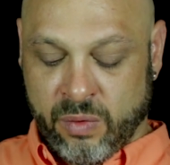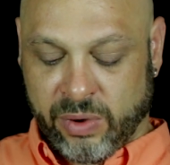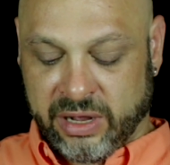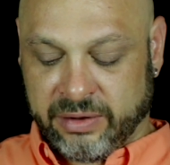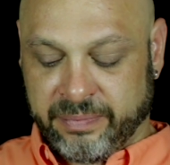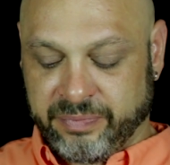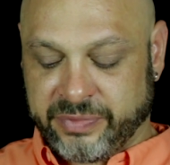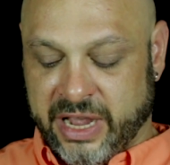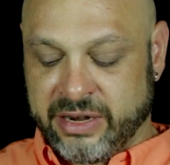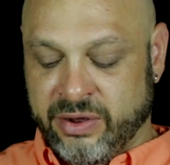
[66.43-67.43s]
Well,
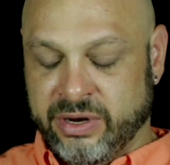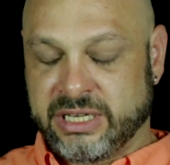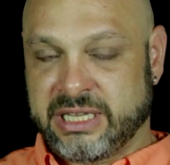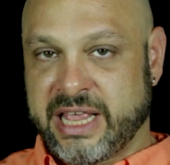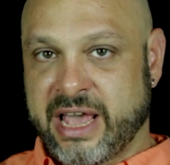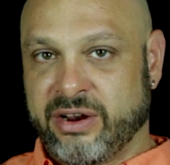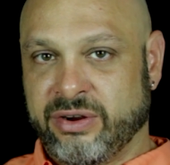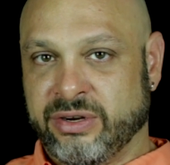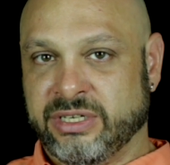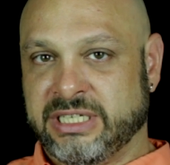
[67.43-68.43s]
I noticed that
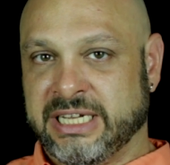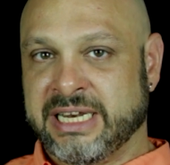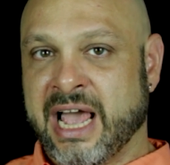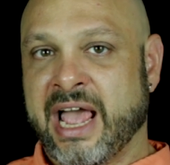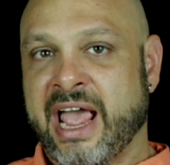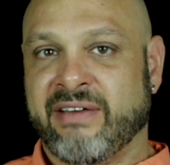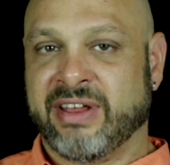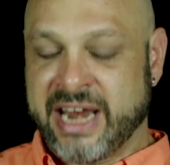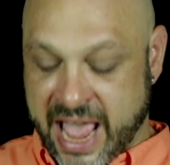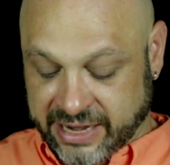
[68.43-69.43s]
hers did not have
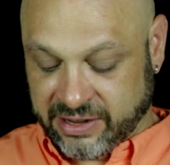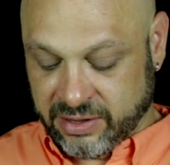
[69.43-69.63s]
a net,